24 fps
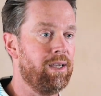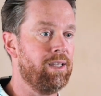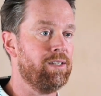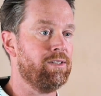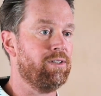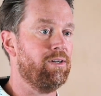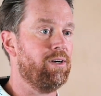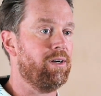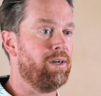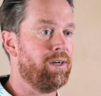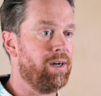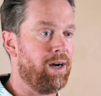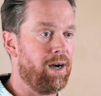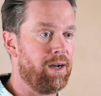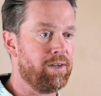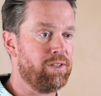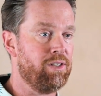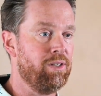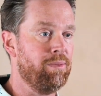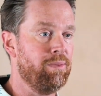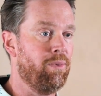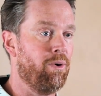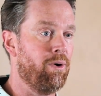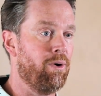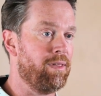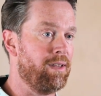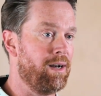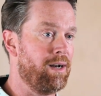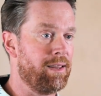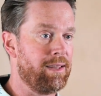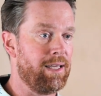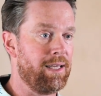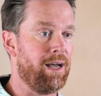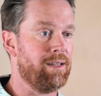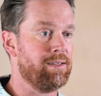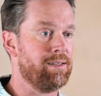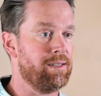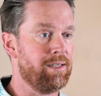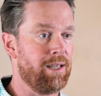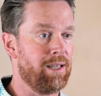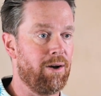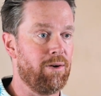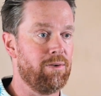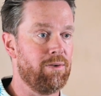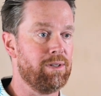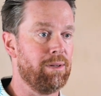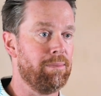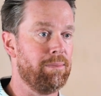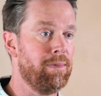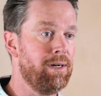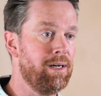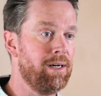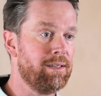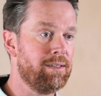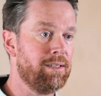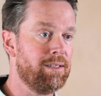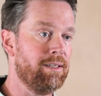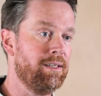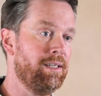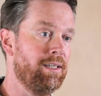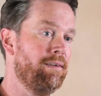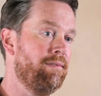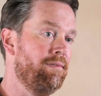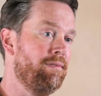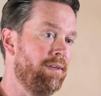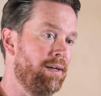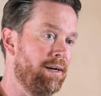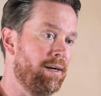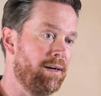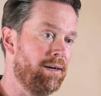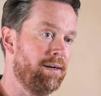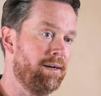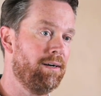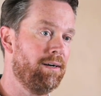is going to cost you more than $1,000 a month to live there.